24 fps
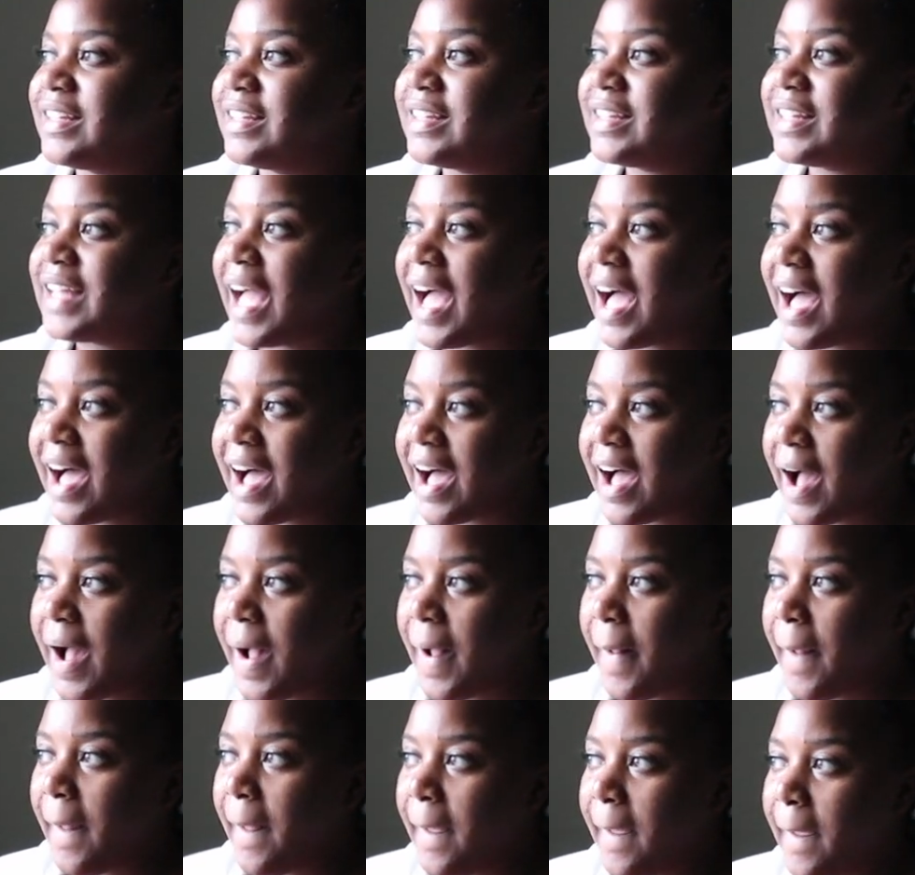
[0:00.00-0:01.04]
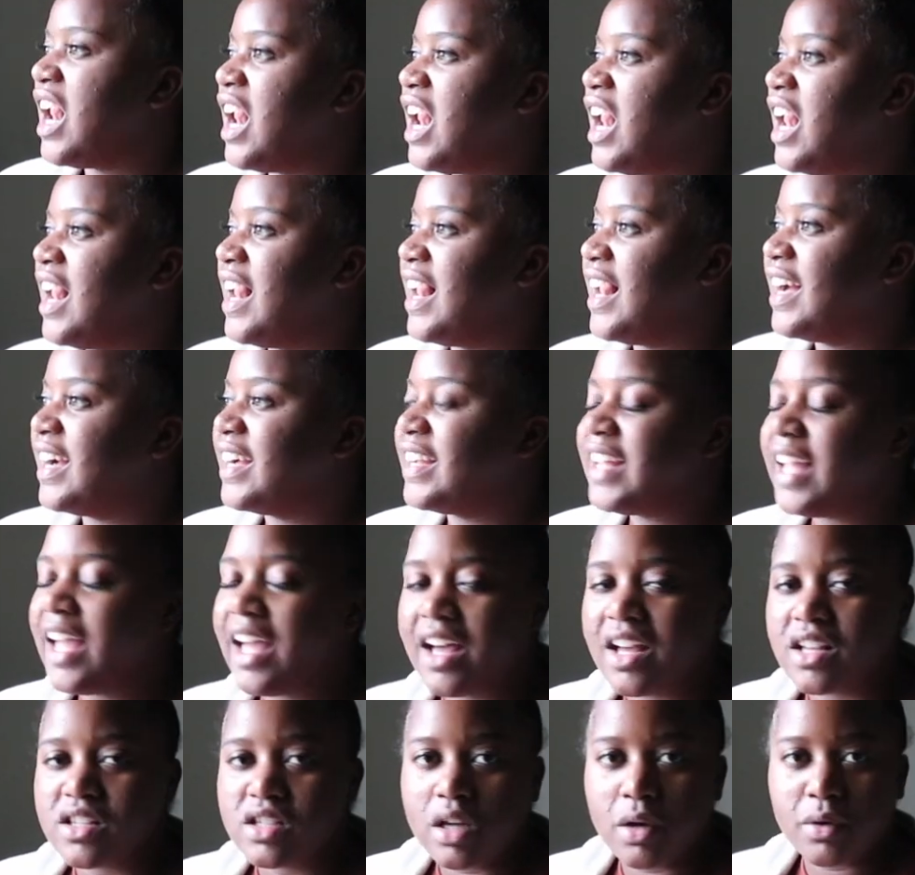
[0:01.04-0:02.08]
yeah,
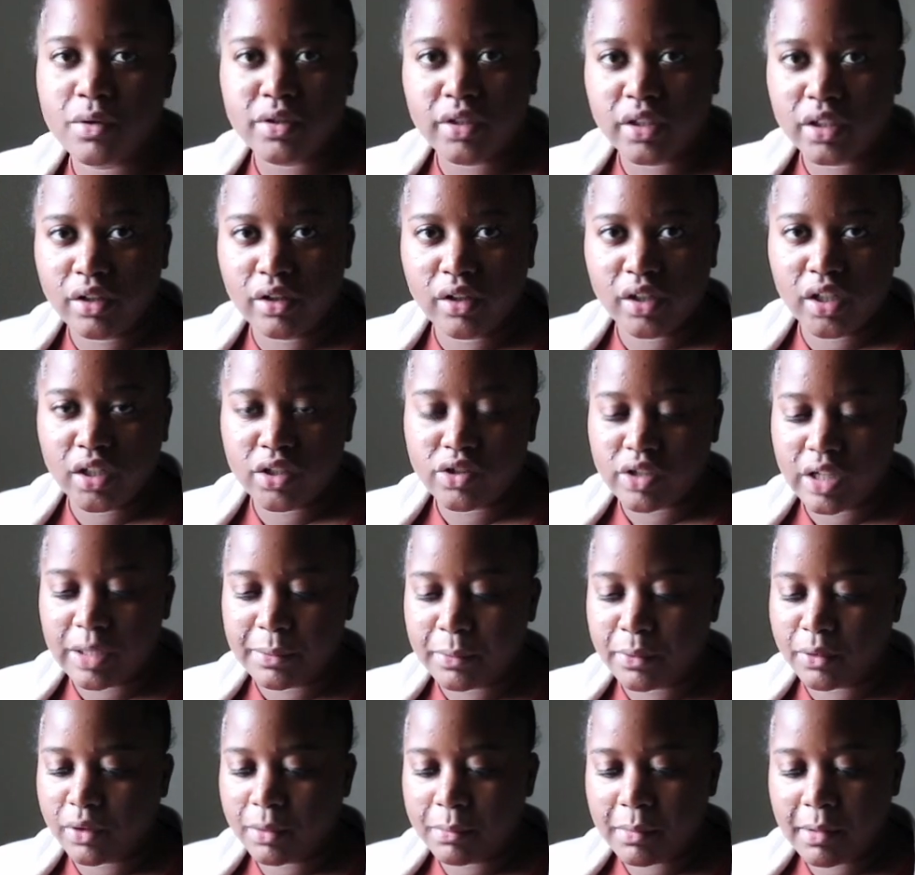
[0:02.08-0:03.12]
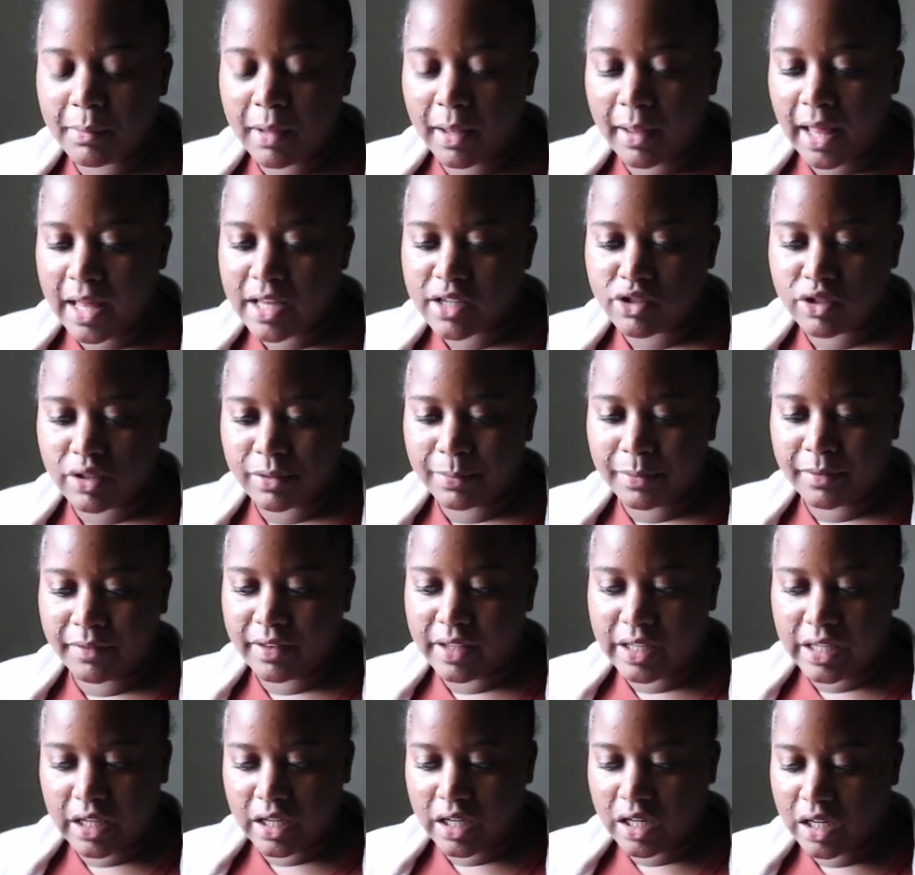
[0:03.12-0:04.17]
so I was gonna go on a trip. It was gonna be my last trip of the
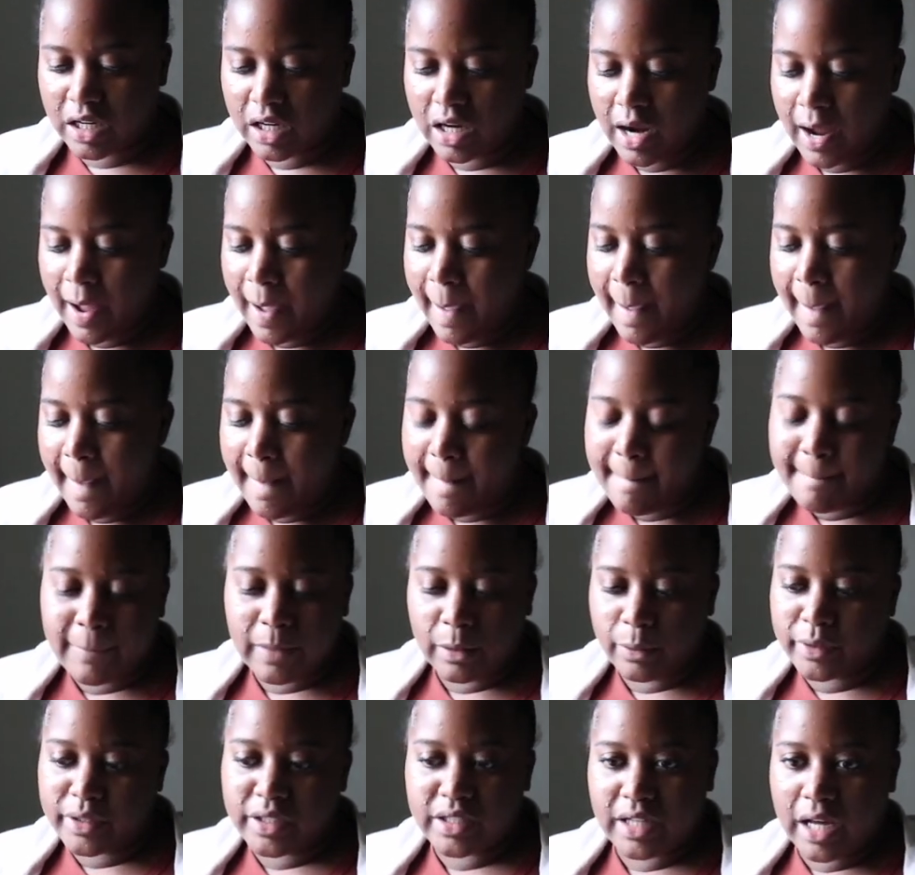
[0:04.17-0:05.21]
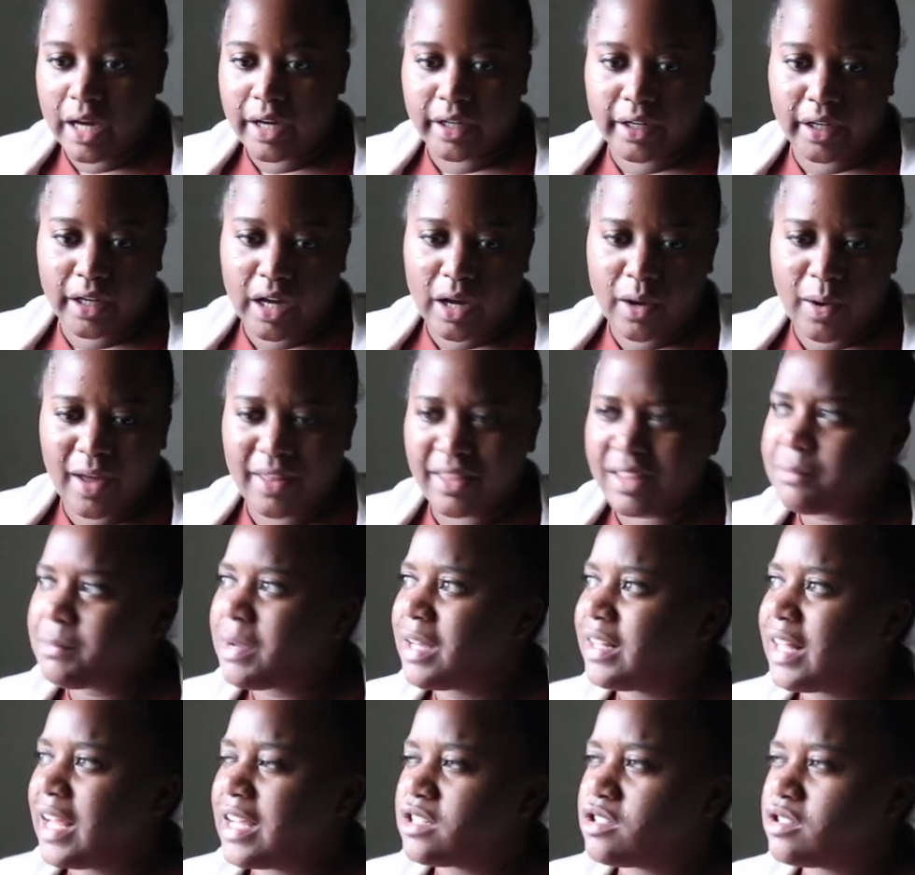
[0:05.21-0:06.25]
year, but we're just not gonna go. I think my
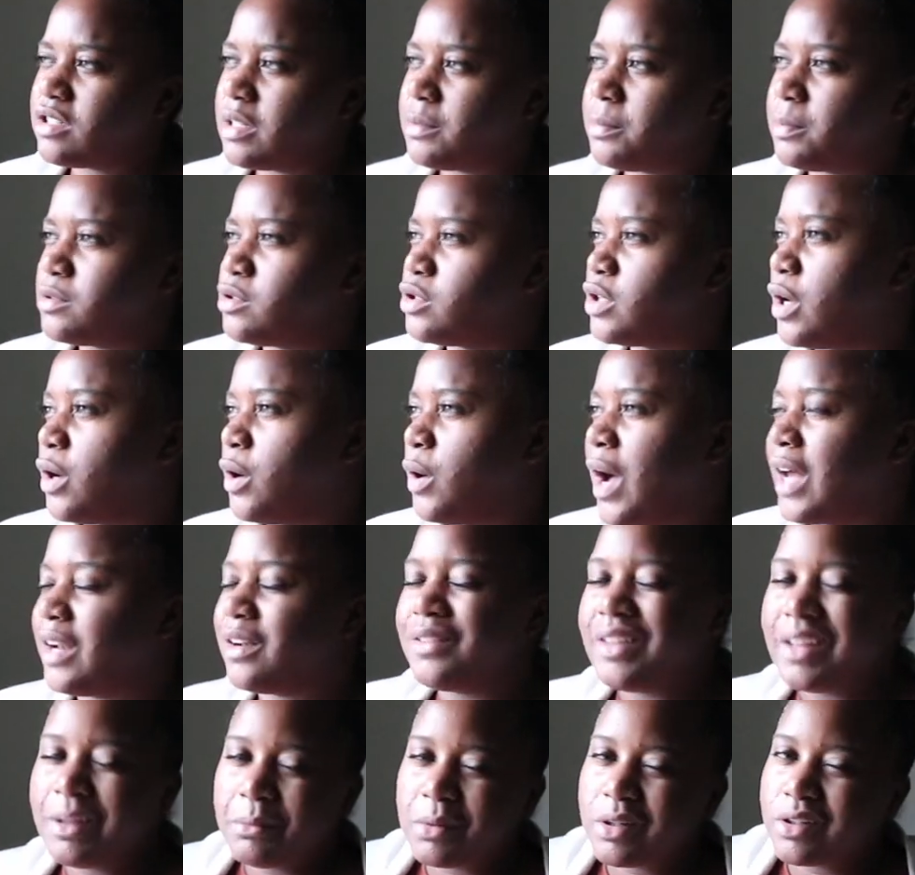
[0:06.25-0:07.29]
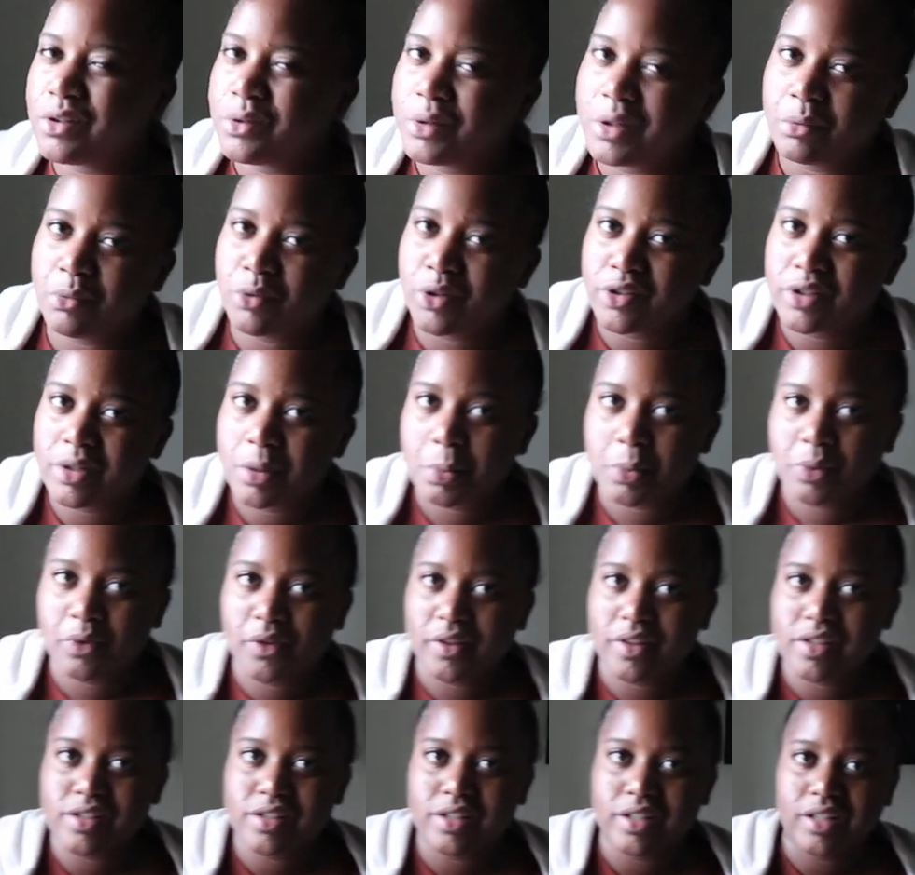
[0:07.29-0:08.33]
last trip, so I don't think I'm gonna do any more trips
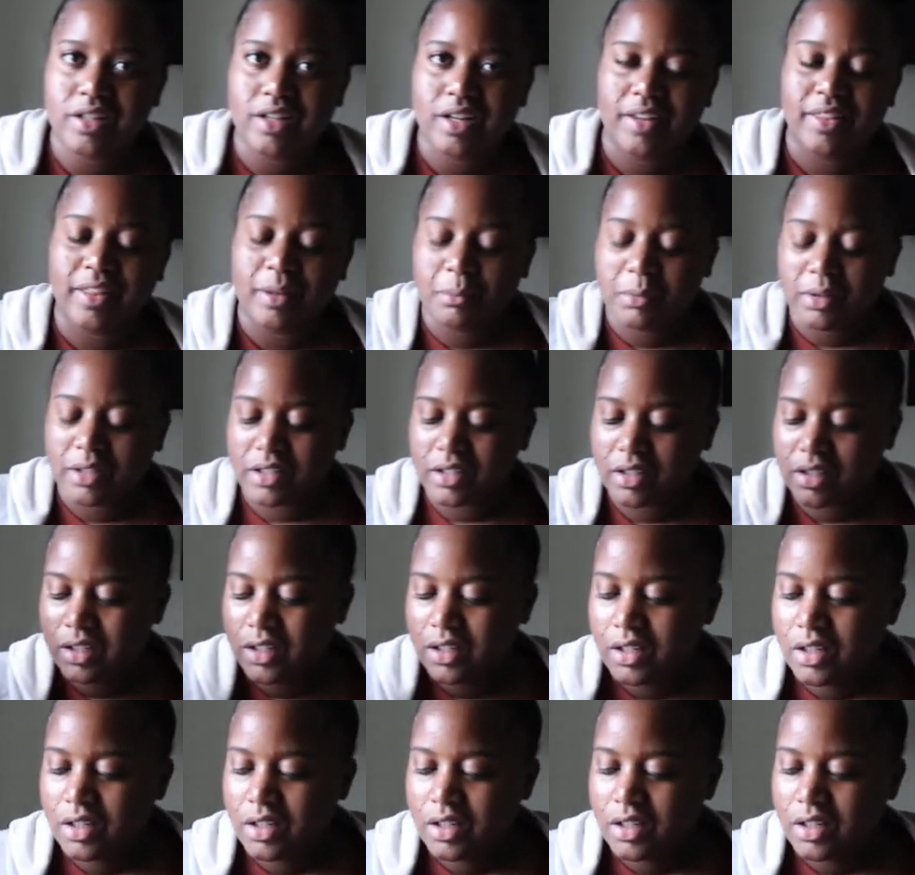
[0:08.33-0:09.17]
for this year. I think I'm gonna